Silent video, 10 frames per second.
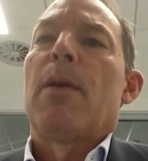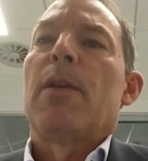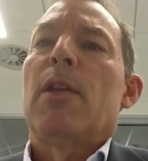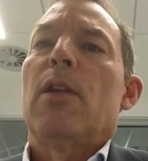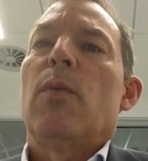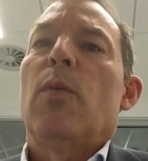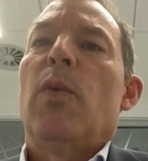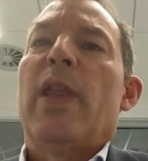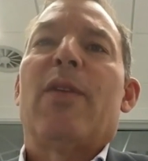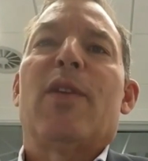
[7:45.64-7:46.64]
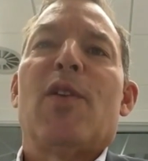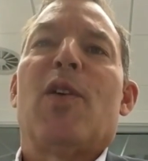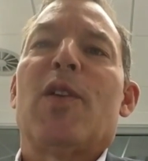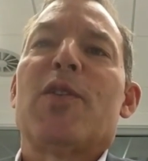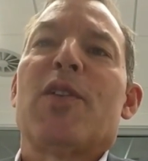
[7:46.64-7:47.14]
you know, without the
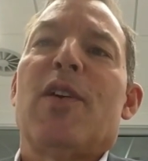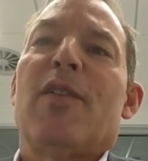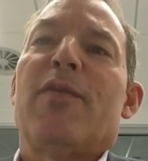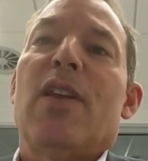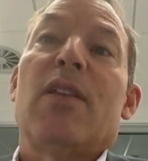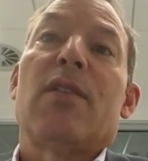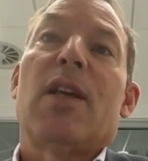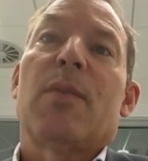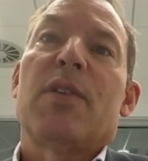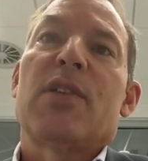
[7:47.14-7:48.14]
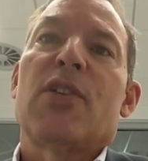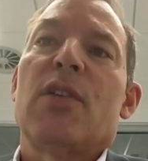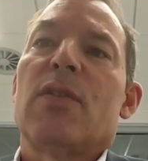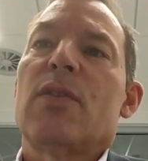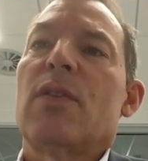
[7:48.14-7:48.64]
knowledge of the underlying
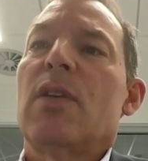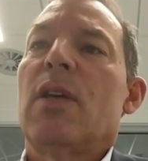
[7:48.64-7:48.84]
positions,